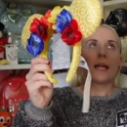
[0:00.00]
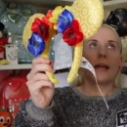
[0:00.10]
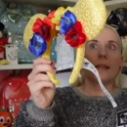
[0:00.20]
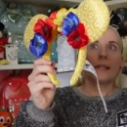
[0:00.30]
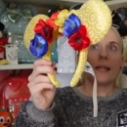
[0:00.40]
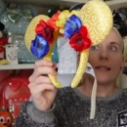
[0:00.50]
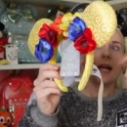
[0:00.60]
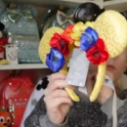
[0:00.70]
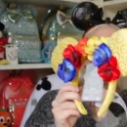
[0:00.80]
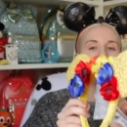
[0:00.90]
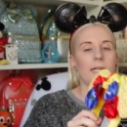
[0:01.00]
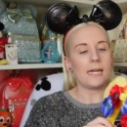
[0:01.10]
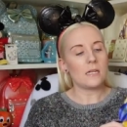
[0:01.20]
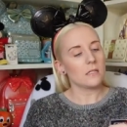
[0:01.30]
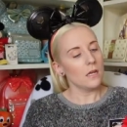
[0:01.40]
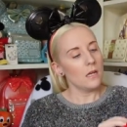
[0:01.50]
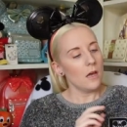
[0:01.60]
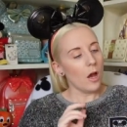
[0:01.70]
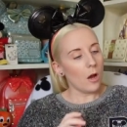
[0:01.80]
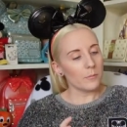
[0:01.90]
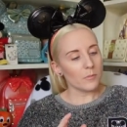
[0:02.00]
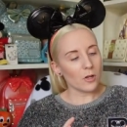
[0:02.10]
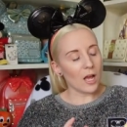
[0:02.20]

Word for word: tag that tends to happen on the ears. I